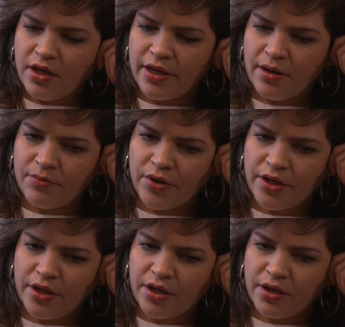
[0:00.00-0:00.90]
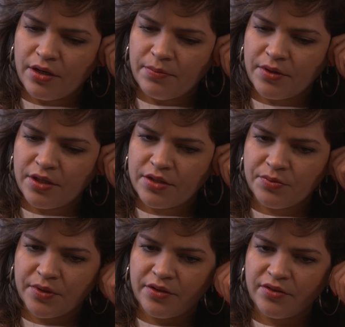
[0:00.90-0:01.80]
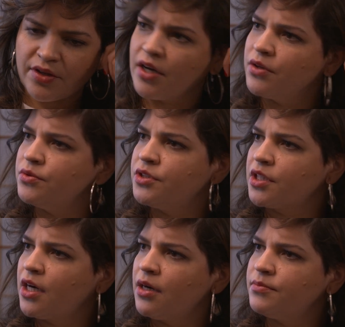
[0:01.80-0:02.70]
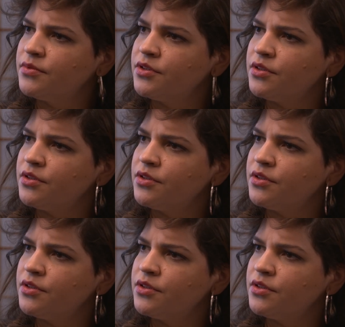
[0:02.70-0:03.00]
And I'm writing a piece with Sangu Jakam.